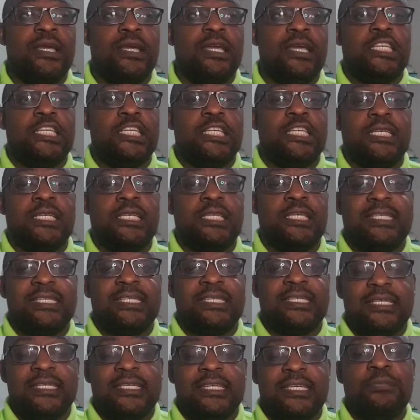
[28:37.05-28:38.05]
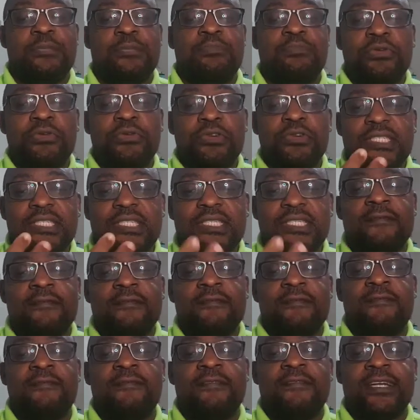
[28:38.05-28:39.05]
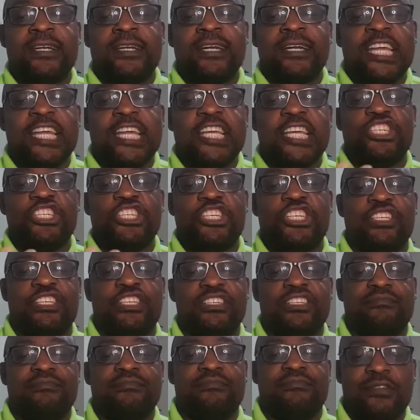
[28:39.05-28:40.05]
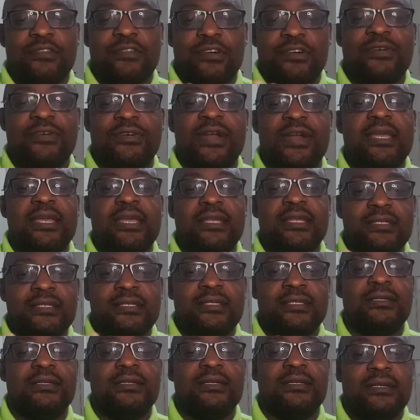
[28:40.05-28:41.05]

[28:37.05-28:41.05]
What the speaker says: it puts the religion, all right,